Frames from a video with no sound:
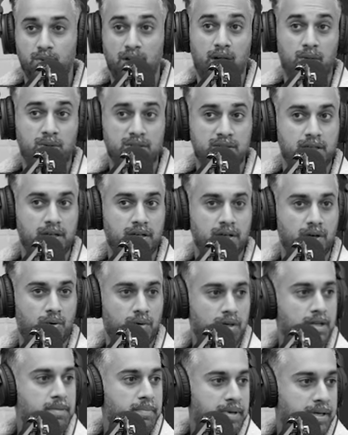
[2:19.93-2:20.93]
Well, I was in
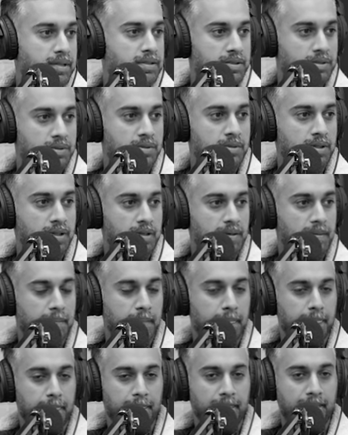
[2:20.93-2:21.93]
only male school.
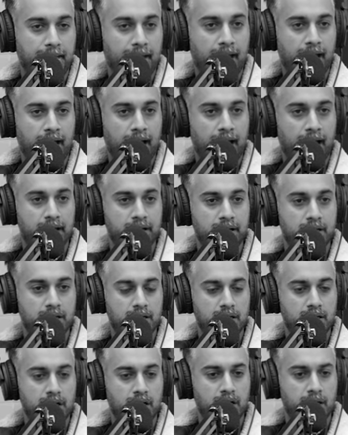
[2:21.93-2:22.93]

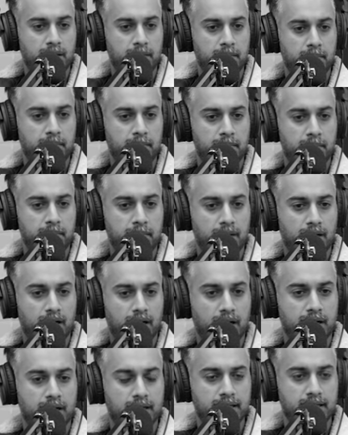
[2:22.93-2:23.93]
And
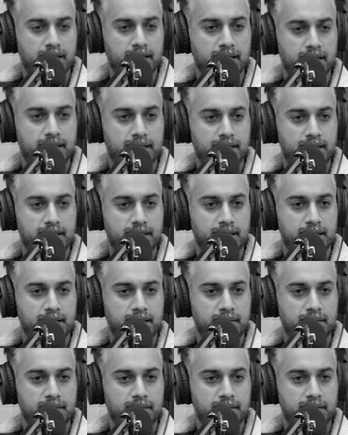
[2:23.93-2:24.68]
I did